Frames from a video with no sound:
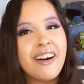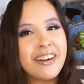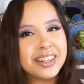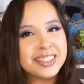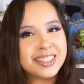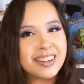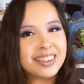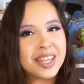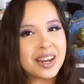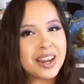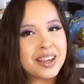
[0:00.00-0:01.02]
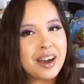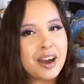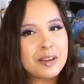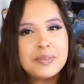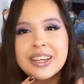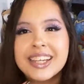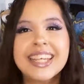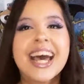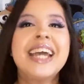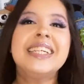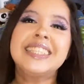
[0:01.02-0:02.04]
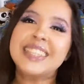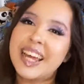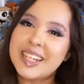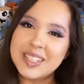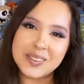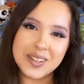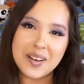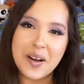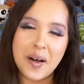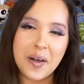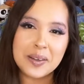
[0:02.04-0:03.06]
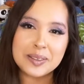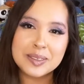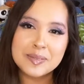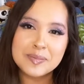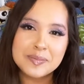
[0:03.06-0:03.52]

all the stuff that I got because I just like doing hauls.